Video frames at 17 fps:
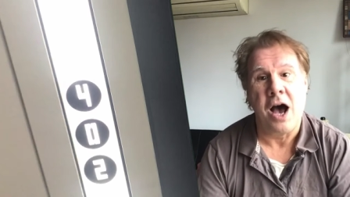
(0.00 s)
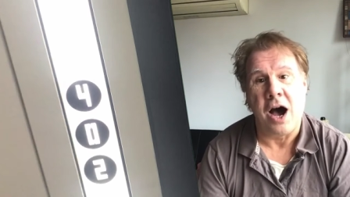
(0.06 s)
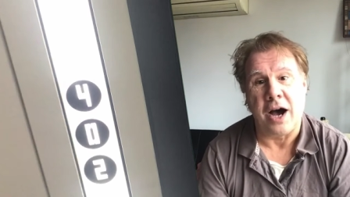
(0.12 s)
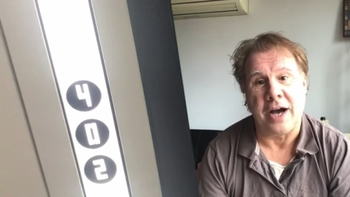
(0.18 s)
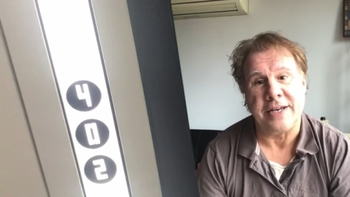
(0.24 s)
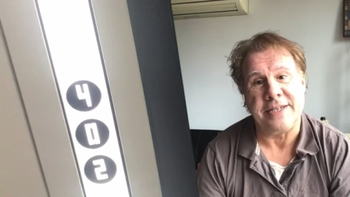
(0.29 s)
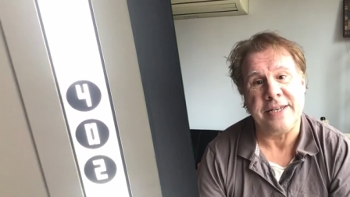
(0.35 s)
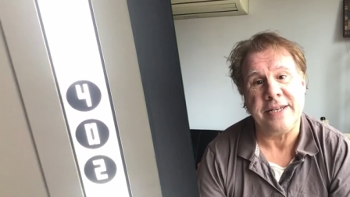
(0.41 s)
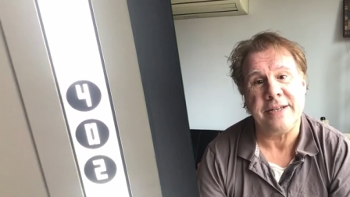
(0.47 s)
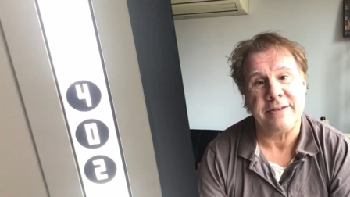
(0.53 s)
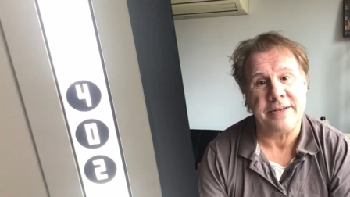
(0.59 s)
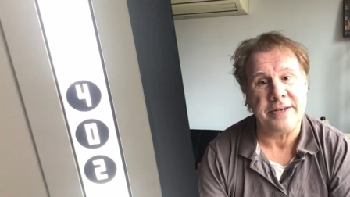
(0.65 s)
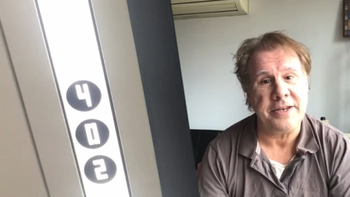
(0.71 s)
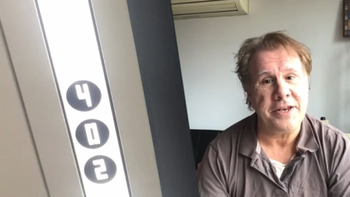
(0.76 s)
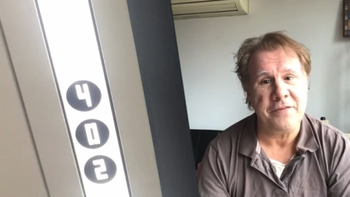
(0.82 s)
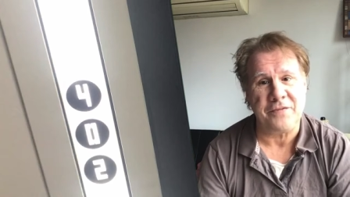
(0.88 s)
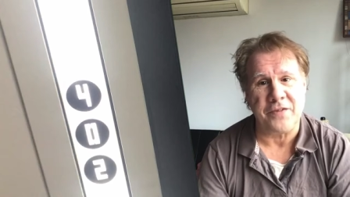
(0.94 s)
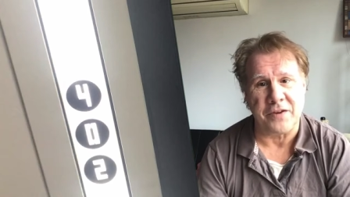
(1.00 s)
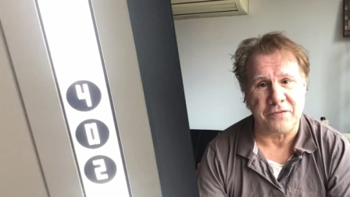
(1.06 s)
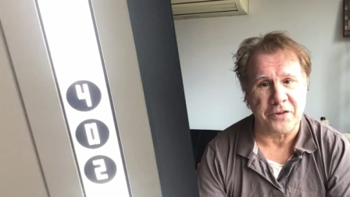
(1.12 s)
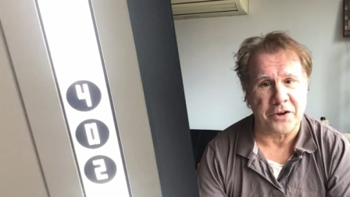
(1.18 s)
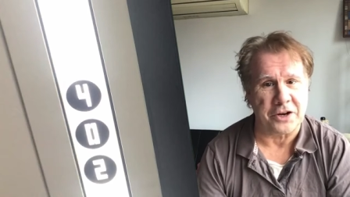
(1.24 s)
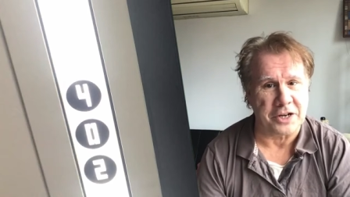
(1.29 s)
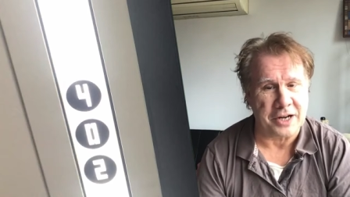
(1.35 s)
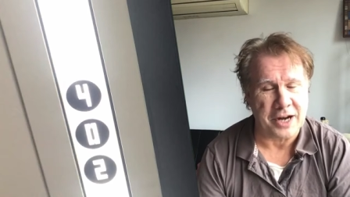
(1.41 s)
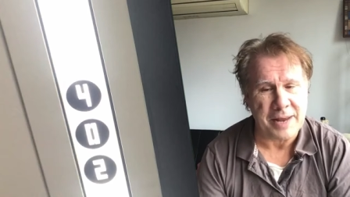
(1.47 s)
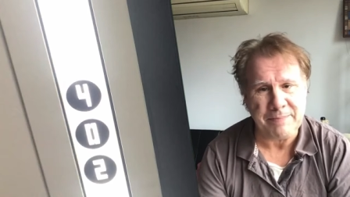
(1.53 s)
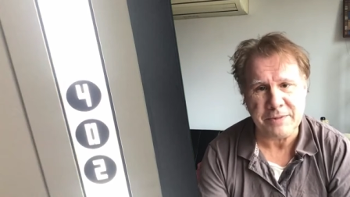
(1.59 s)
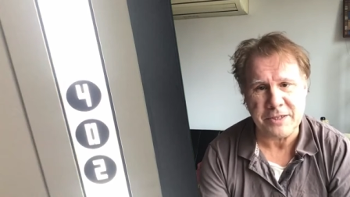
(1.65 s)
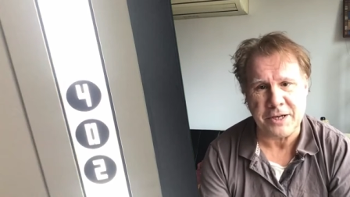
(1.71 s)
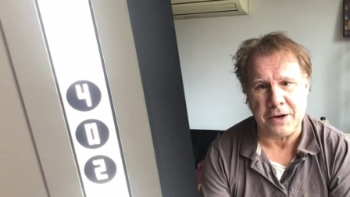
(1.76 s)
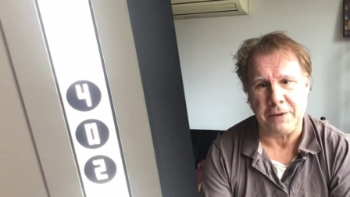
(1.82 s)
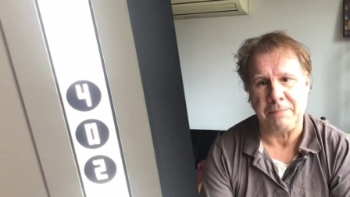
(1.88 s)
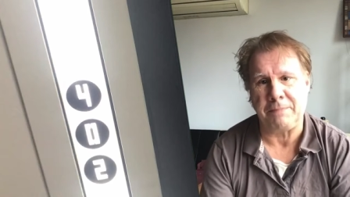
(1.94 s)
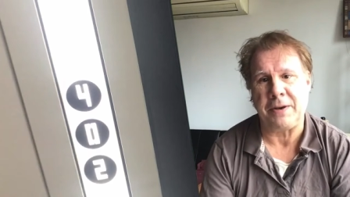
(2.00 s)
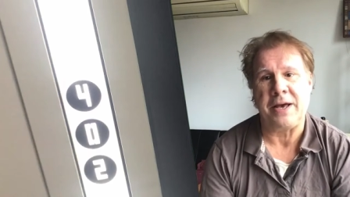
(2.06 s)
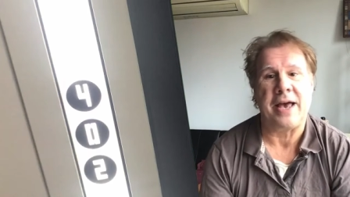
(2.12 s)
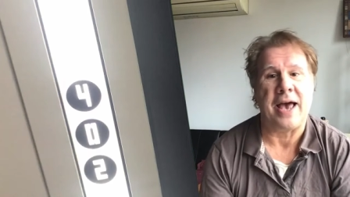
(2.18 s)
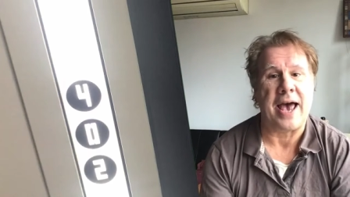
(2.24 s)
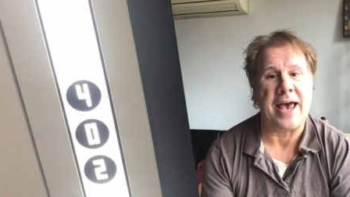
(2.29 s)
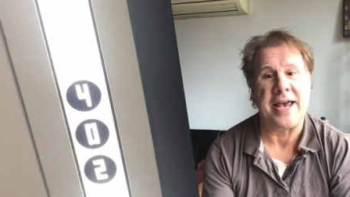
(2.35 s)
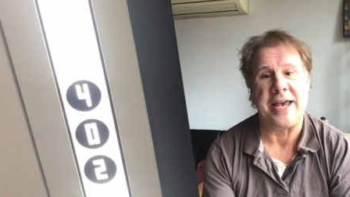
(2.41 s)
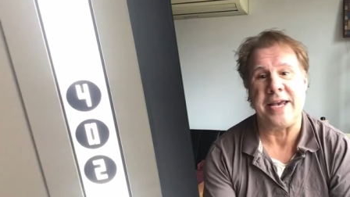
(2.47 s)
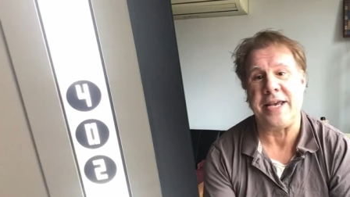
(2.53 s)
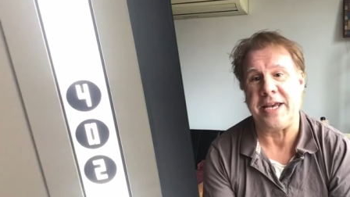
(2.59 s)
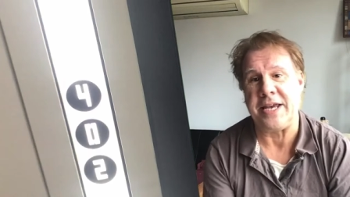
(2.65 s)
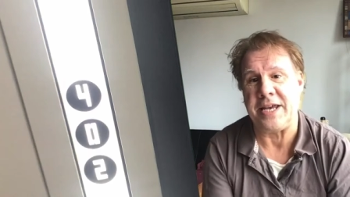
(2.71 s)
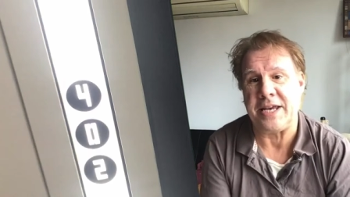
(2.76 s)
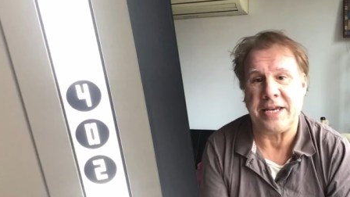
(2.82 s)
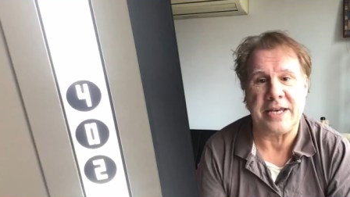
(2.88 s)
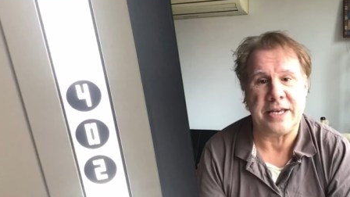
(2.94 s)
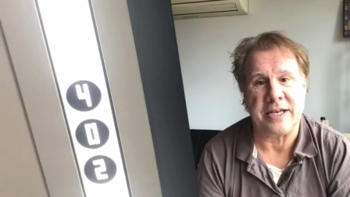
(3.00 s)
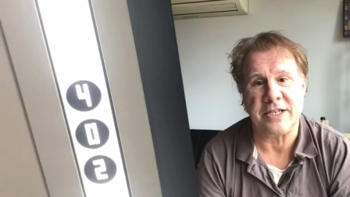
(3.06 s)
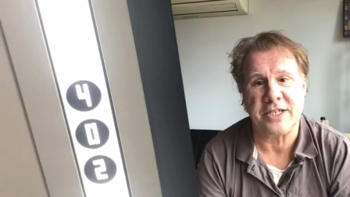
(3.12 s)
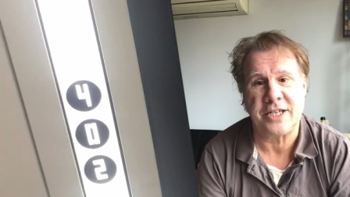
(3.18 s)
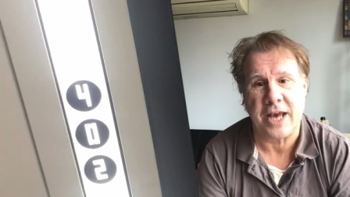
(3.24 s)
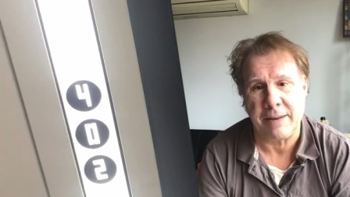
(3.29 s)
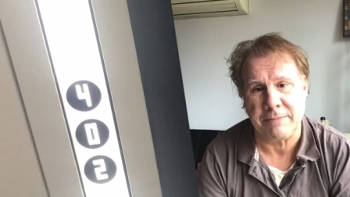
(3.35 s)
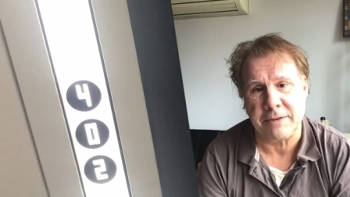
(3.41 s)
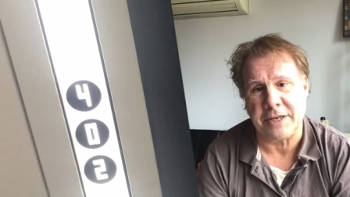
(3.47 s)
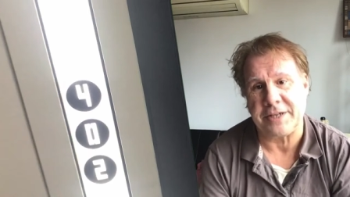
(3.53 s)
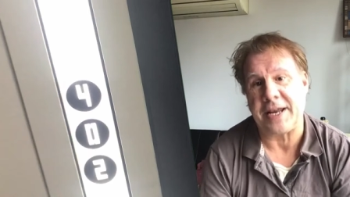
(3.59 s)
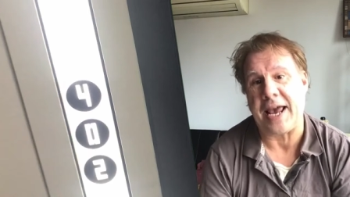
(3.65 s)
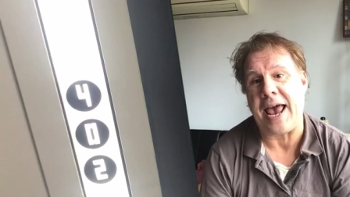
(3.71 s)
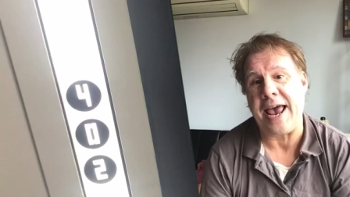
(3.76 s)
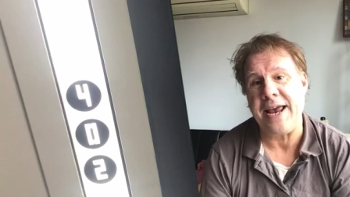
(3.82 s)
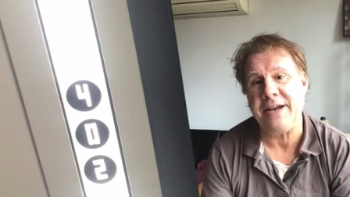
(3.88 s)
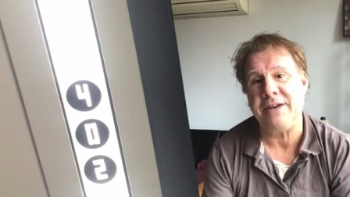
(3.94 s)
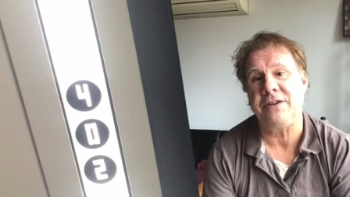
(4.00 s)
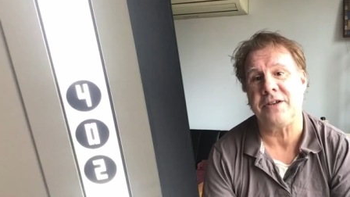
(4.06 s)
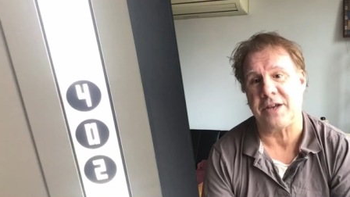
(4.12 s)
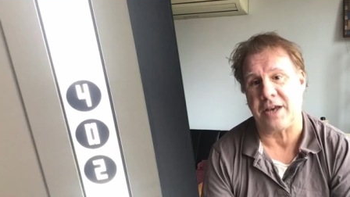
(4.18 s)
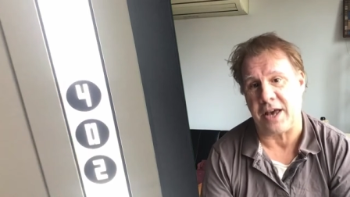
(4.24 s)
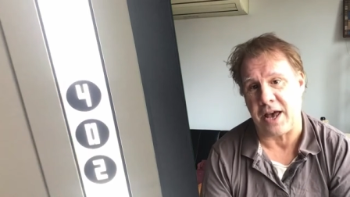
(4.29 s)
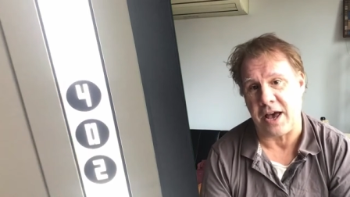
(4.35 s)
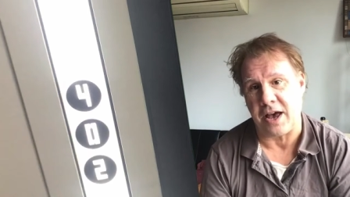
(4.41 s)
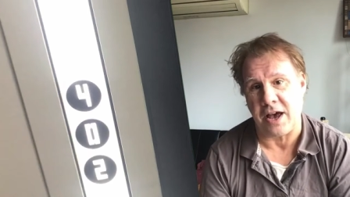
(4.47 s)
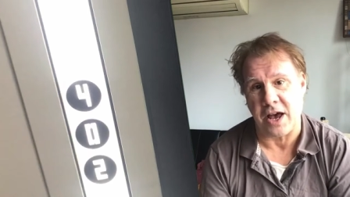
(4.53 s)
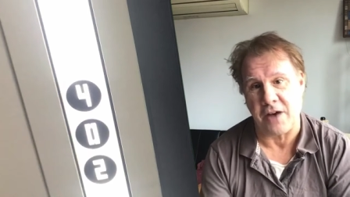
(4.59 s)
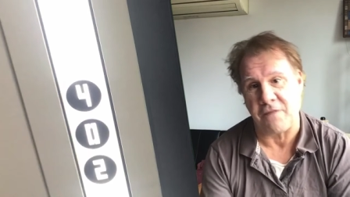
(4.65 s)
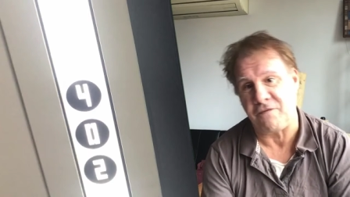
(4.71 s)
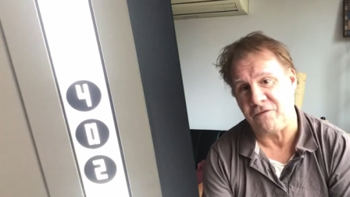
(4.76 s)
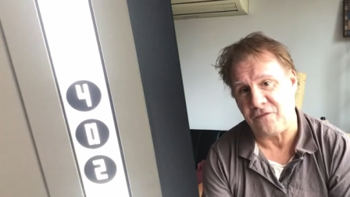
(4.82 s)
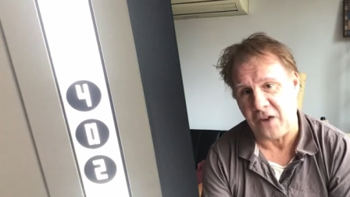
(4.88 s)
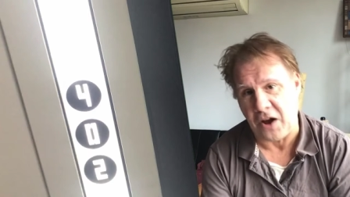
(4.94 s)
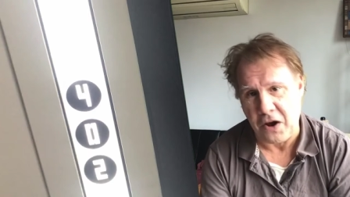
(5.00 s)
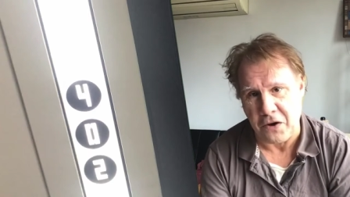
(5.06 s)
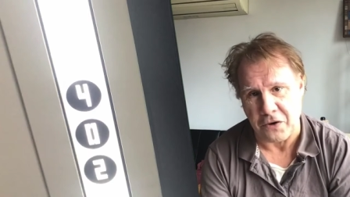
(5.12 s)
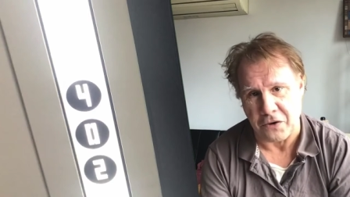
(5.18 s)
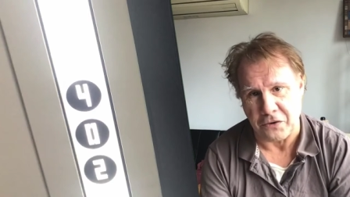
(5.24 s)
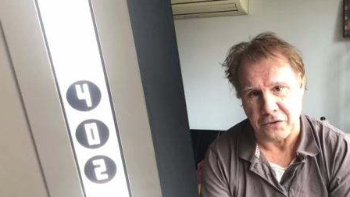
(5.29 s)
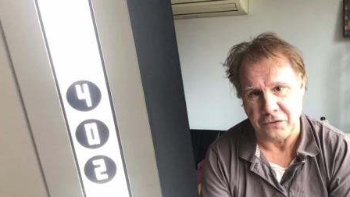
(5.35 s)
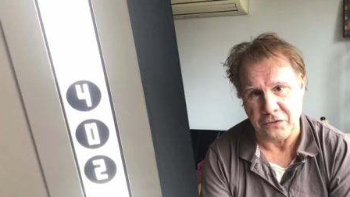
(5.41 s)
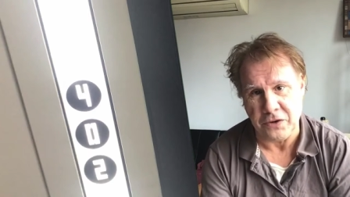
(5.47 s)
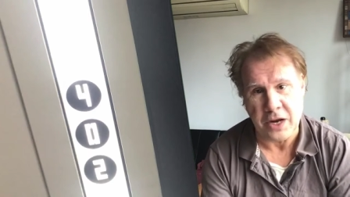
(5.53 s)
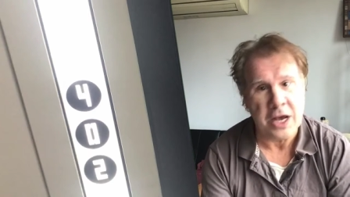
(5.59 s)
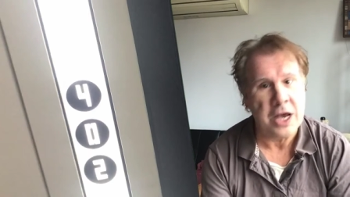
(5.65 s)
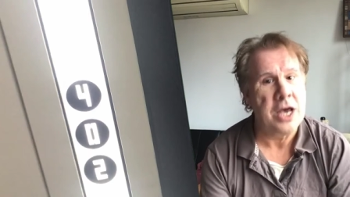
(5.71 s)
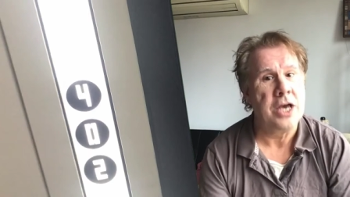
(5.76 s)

Ideally, if you've got a laptop, a tablet and a phone,